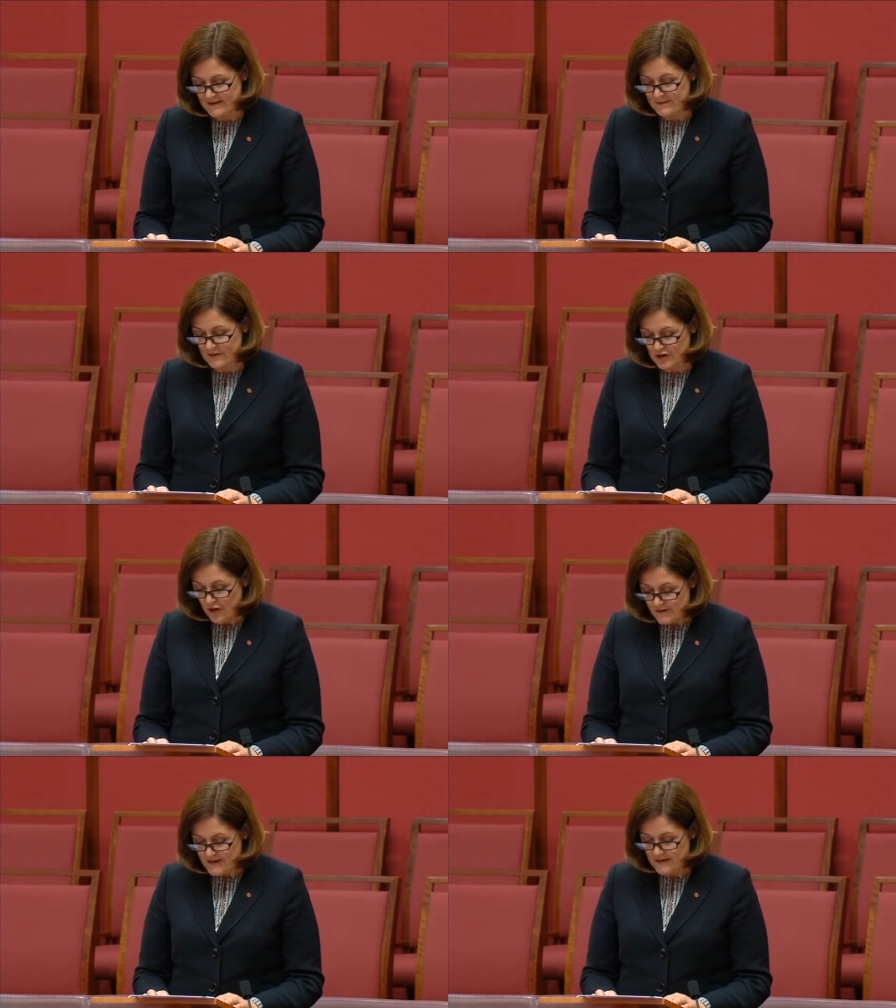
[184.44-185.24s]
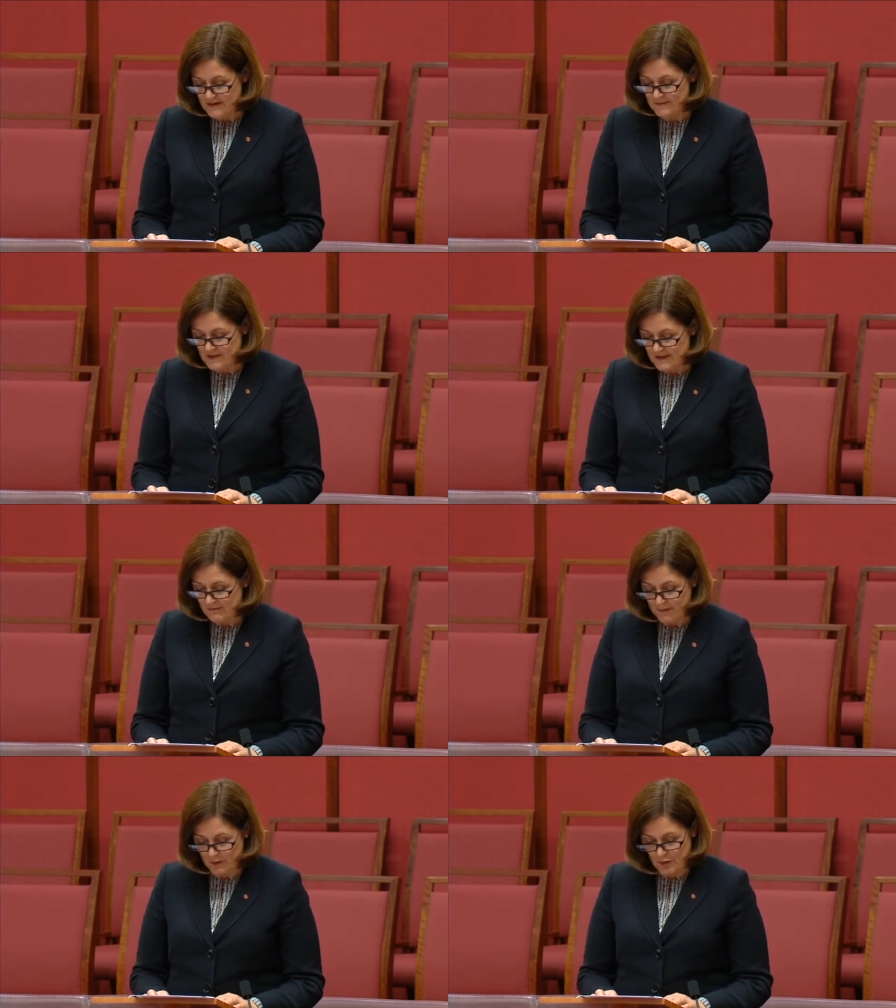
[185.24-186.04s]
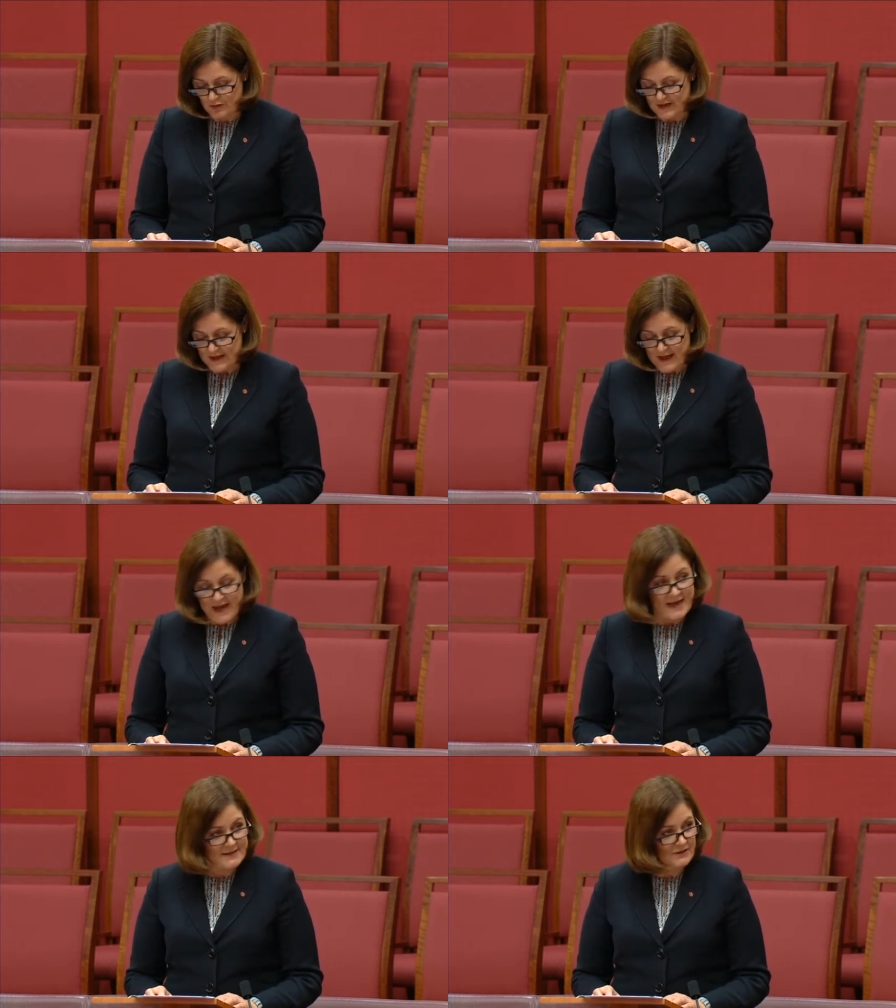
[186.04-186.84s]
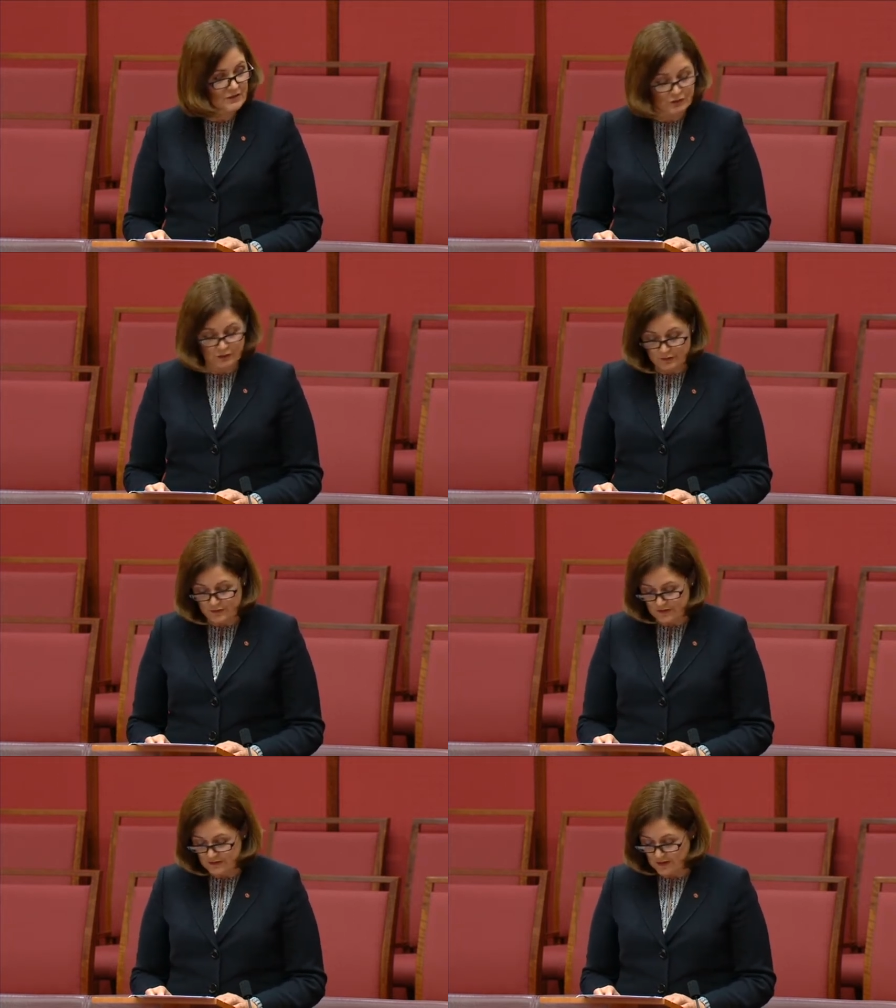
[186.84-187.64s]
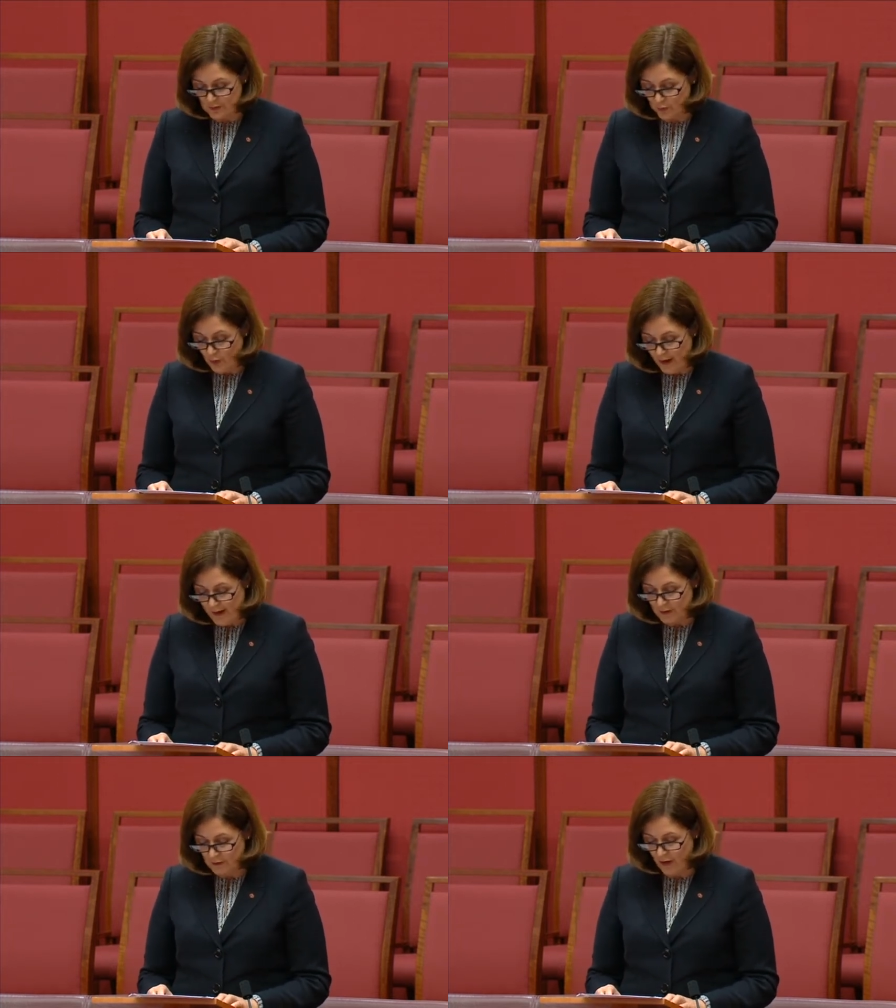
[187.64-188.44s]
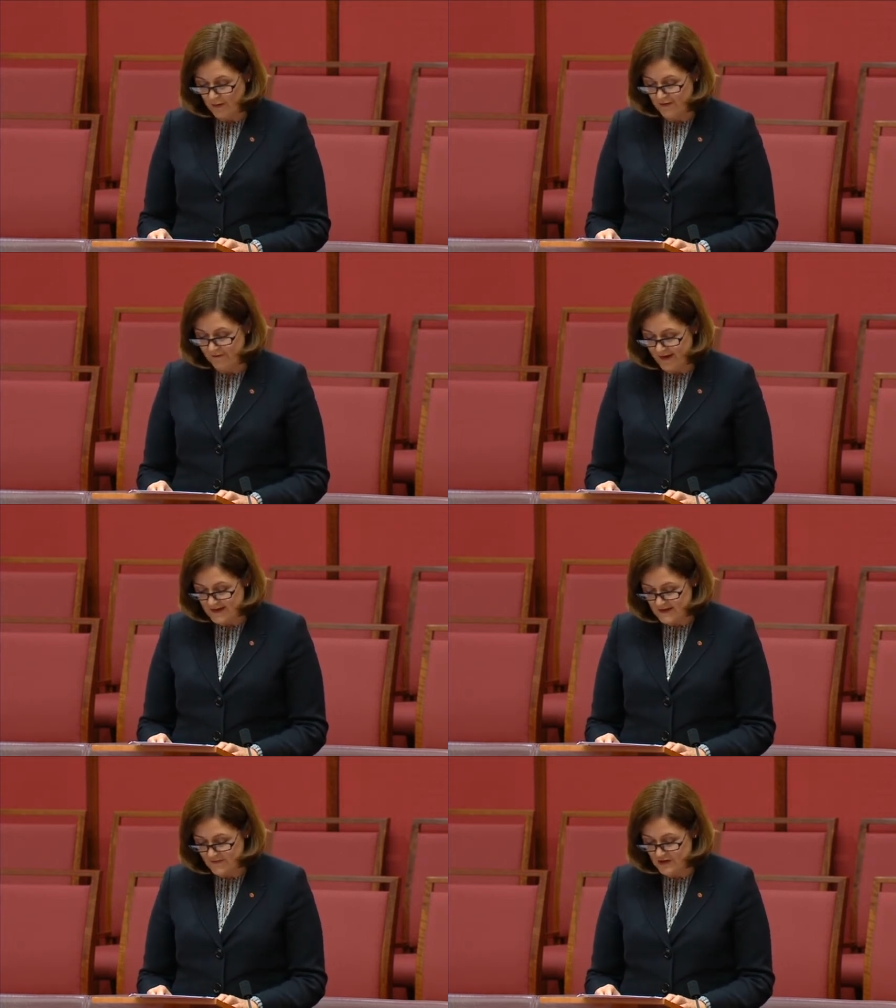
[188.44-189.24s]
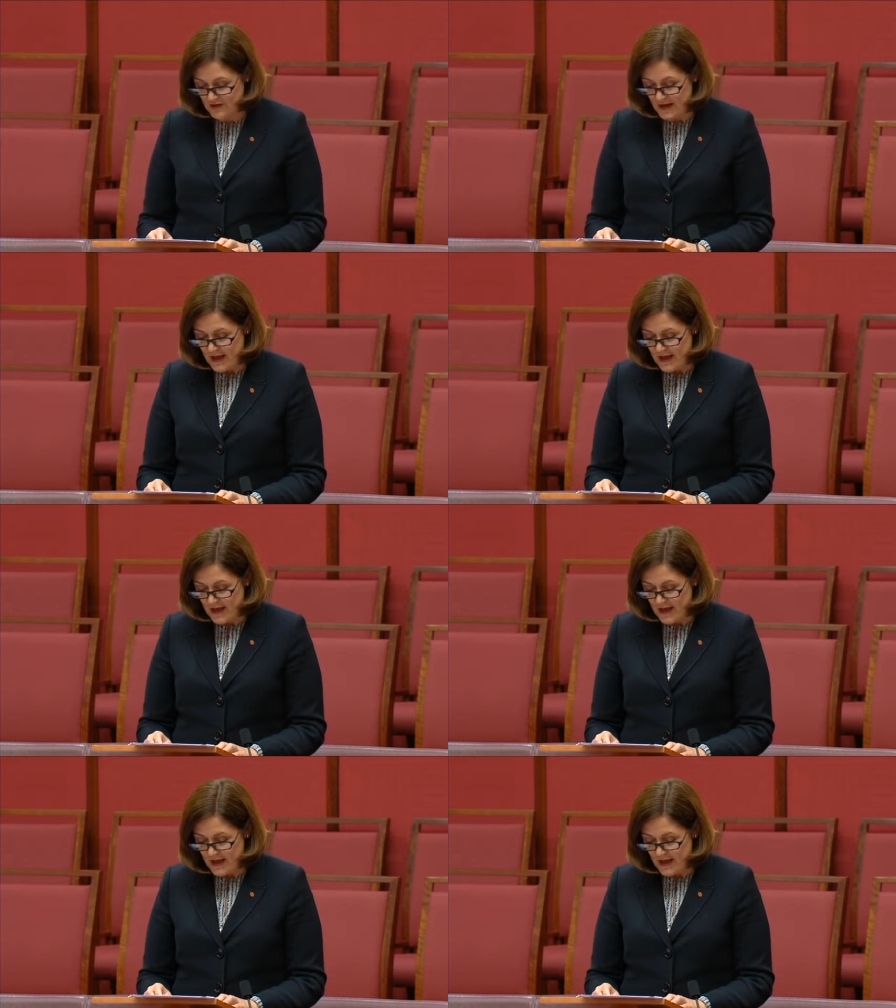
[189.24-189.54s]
the Majority Committee report has concluded that while, on the face of it,